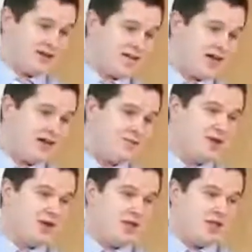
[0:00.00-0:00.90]
the time,
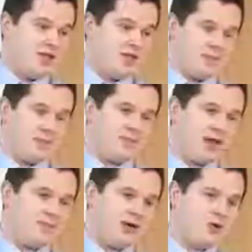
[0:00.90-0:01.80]
the people I
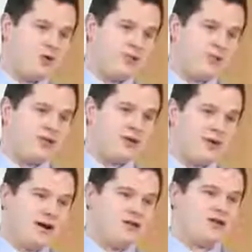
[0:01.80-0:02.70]
had met who were project
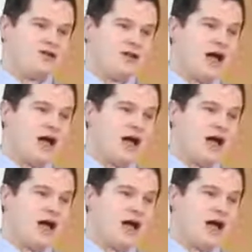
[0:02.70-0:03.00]
managers